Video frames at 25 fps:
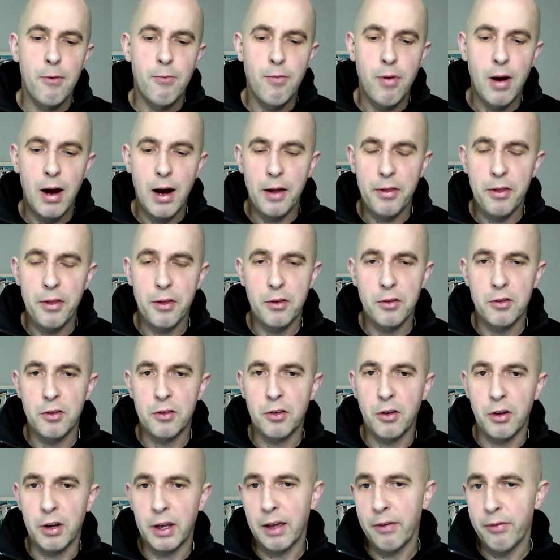rather than
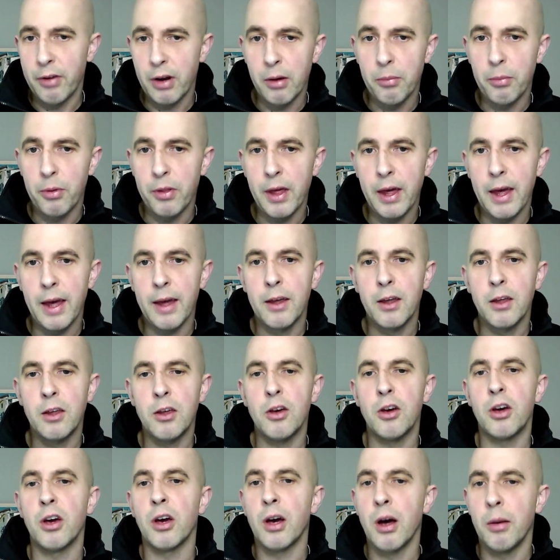just kind of giving up with it,
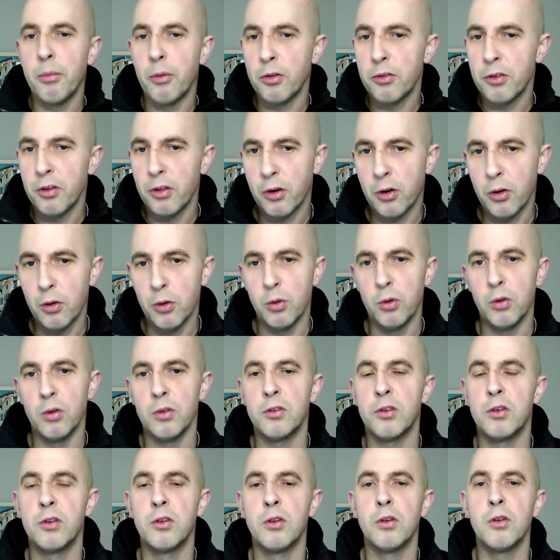you can come onto the
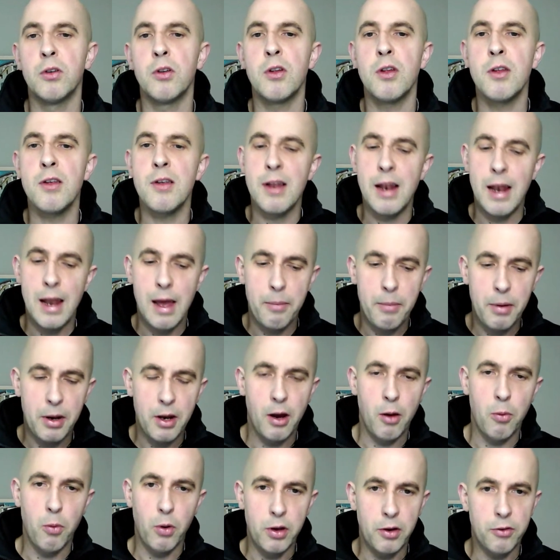calls, let me
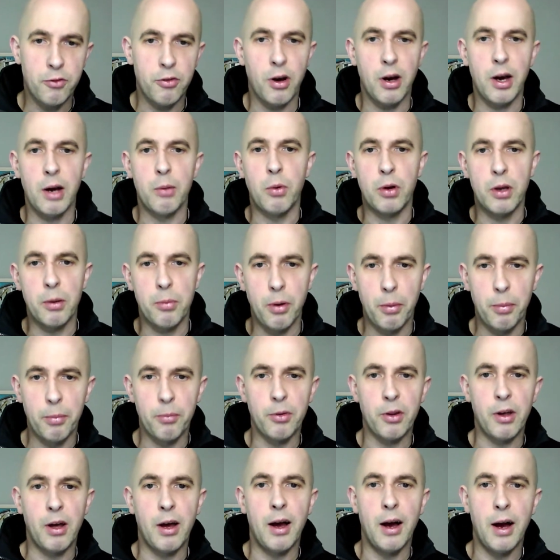know what you've tried, what your
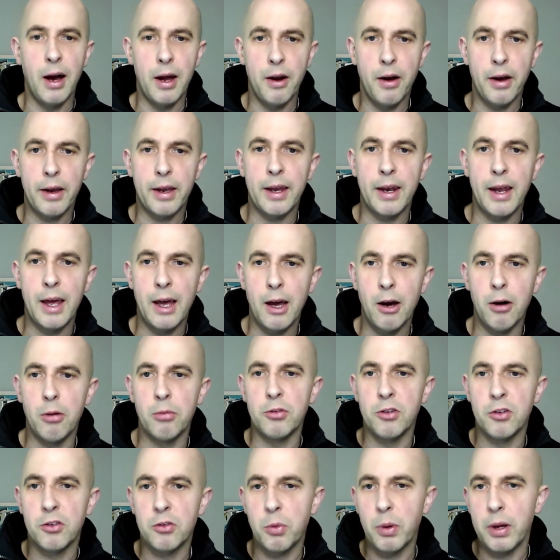problems are, and I can
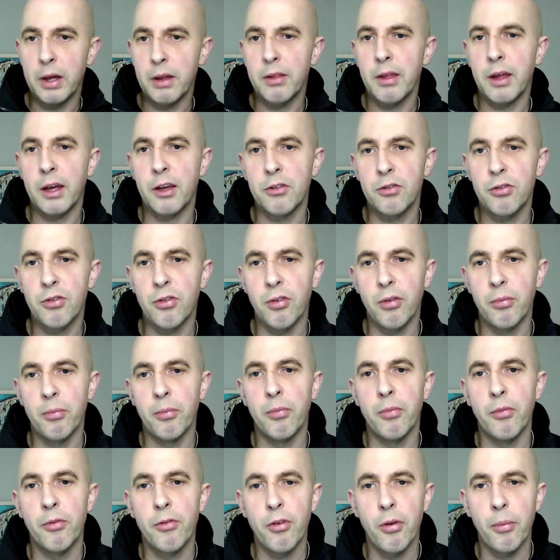help just tweak things
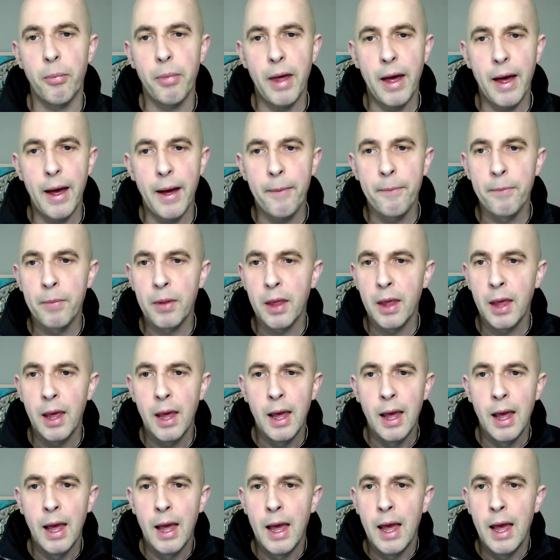from there.
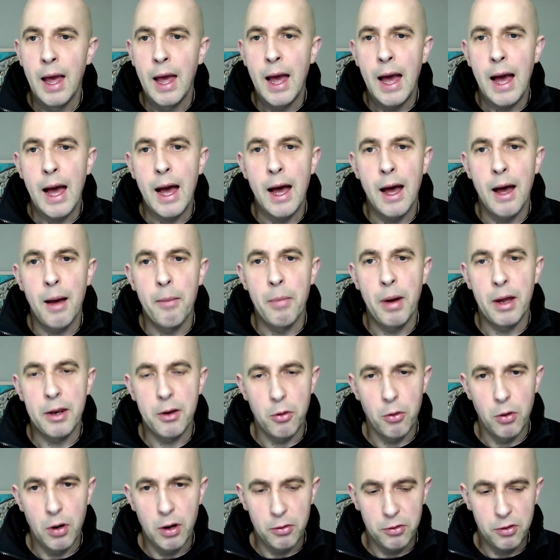And
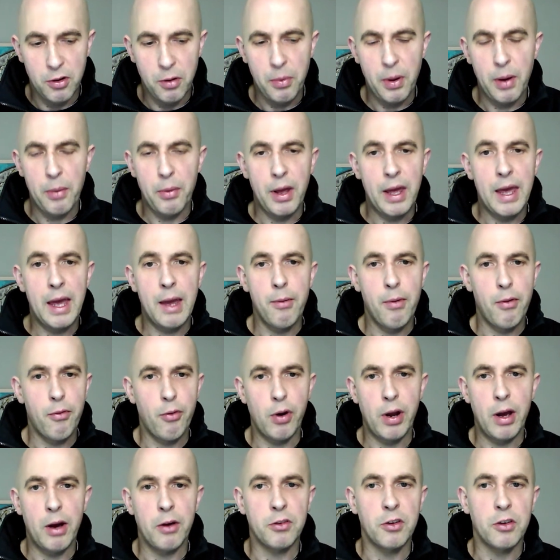you'll also be able to hear
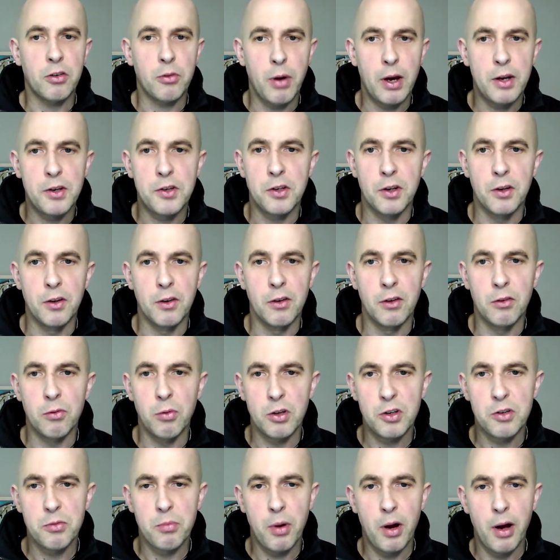everyone else's questions,
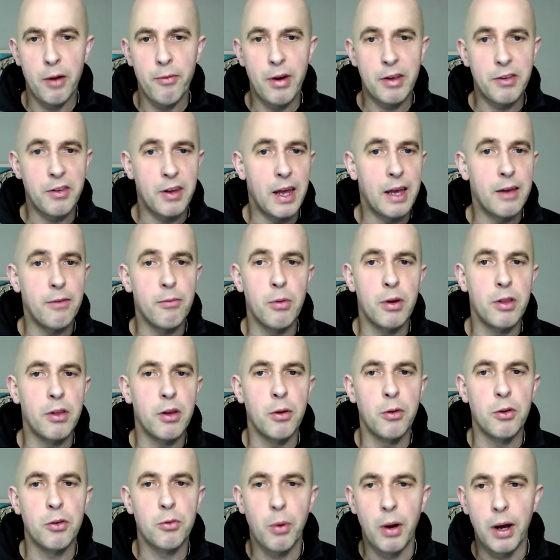which might resonate with
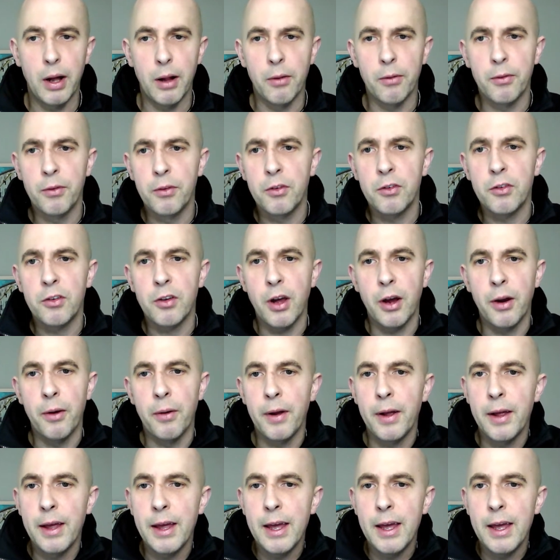you as well. So